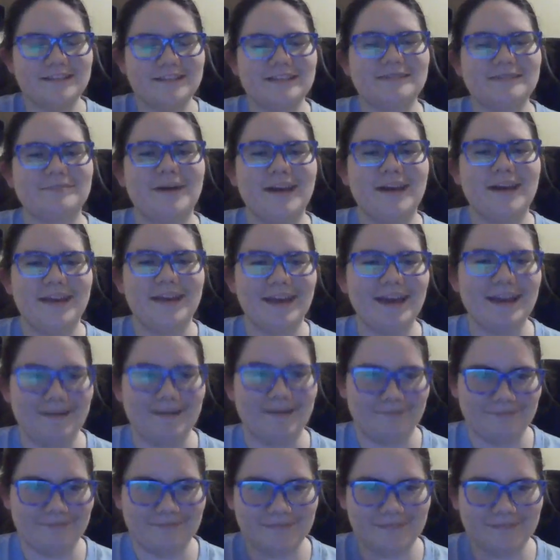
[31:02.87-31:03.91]
my
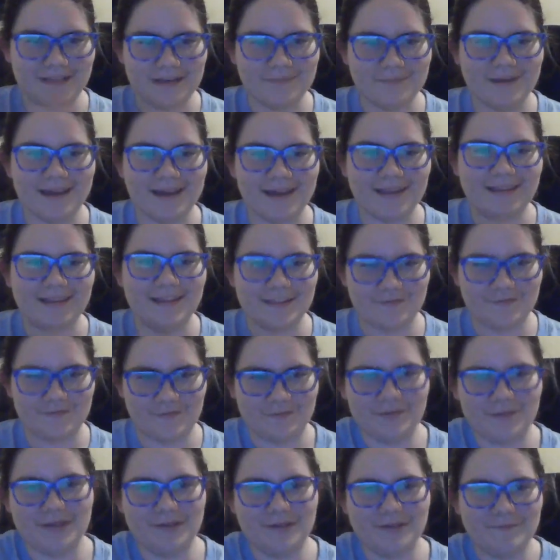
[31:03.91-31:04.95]
game. They made this for
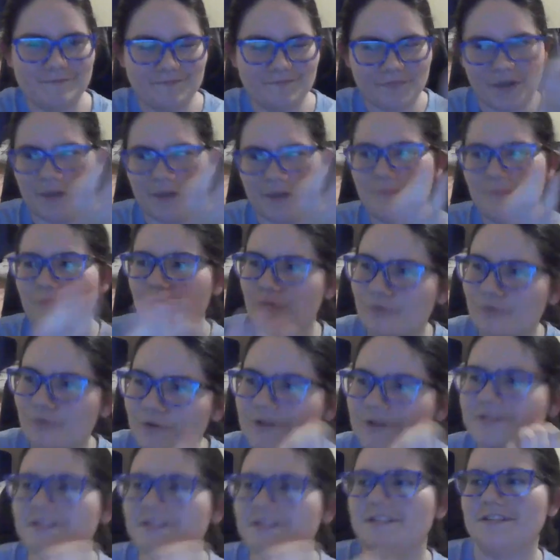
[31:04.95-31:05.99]
me. I'm
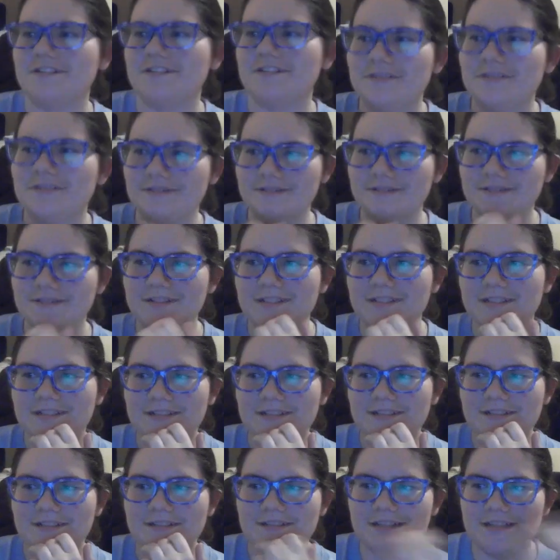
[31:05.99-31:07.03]
pretty sure
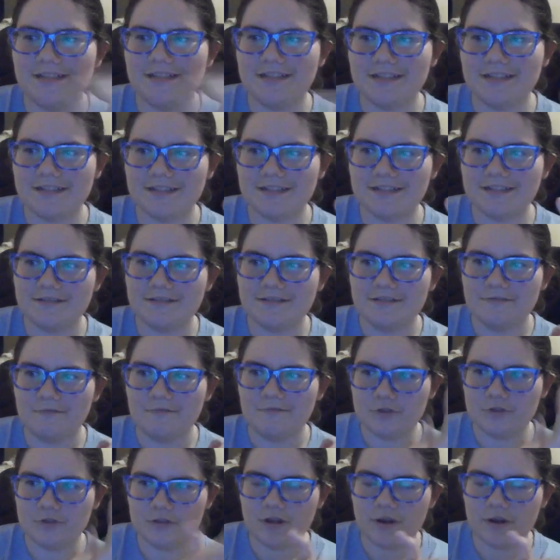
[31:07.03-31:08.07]
they just
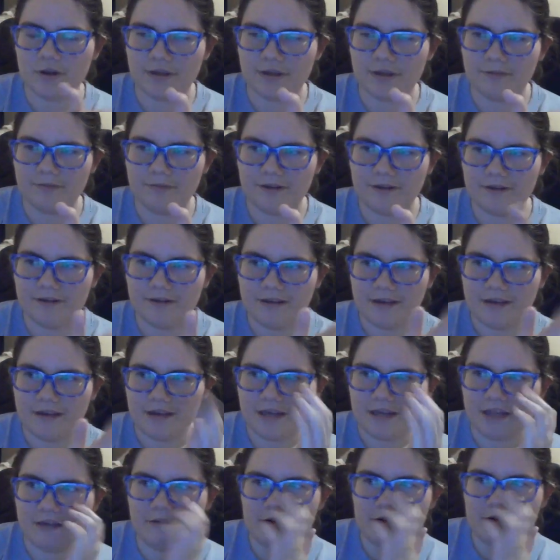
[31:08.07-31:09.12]
were stalking me.
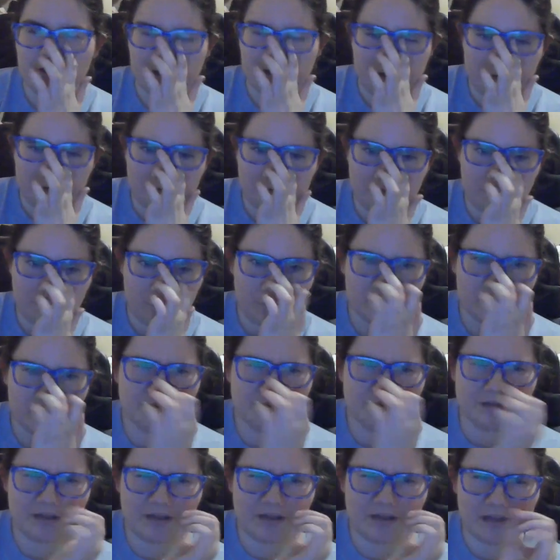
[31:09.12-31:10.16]
And they were like, we should
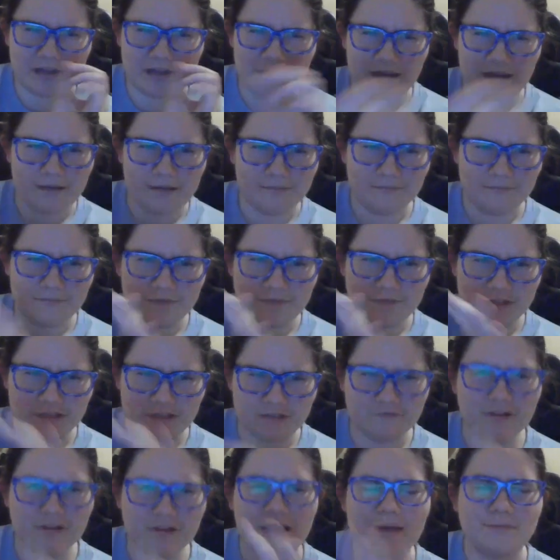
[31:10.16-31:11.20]
make a game that she
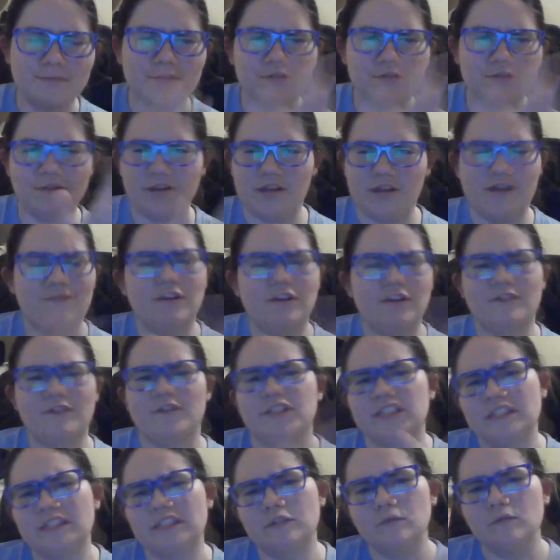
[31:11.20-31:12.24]
will absolutely love in every
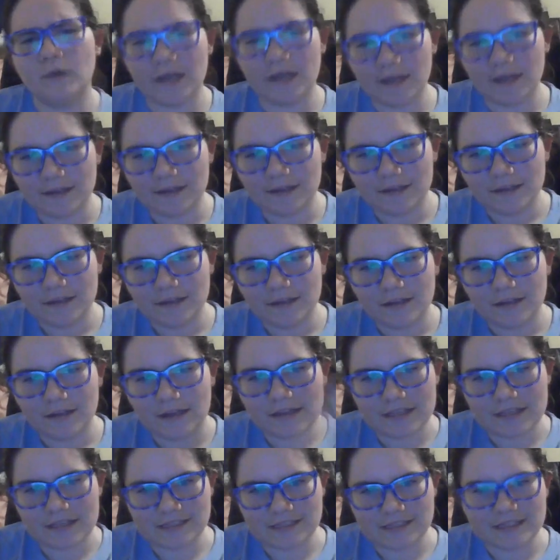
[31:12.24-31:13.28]
single way.
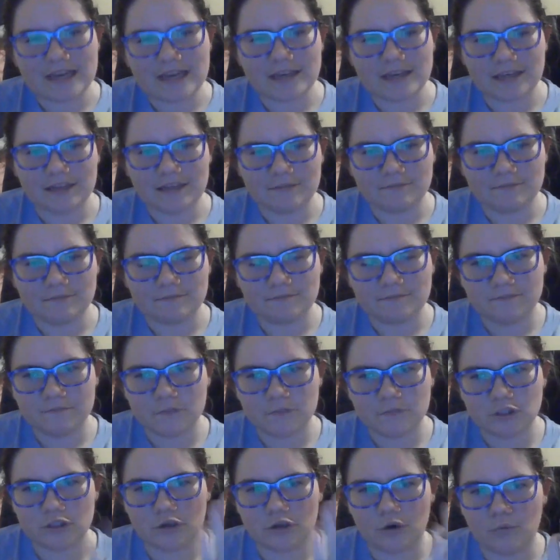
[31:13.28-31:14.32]
And this is that game.
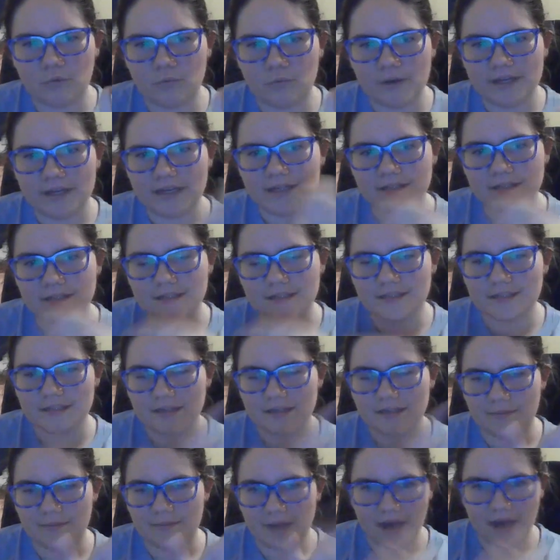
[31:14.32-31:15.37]
So when it does
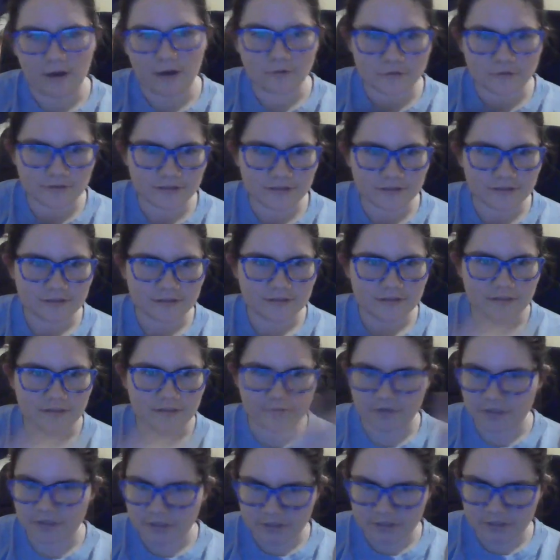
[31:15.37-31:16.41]
come out
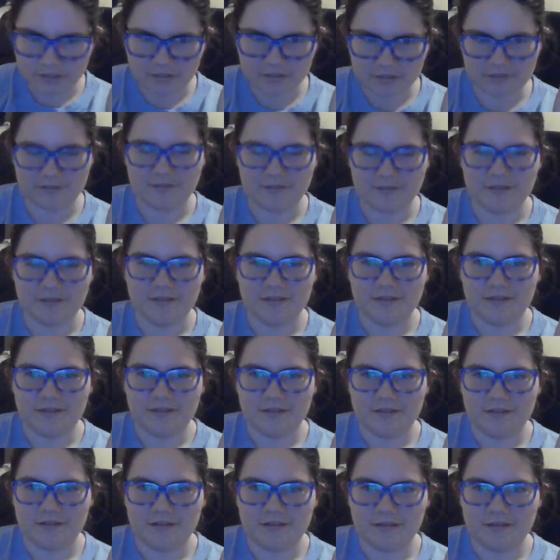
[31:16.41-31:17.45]
eventually,
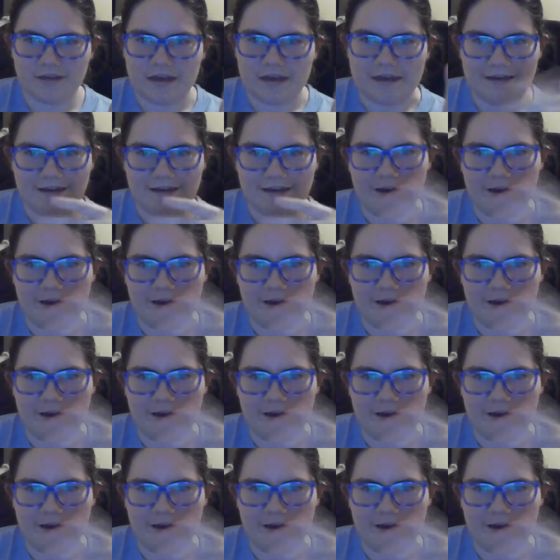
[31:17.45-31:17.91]
I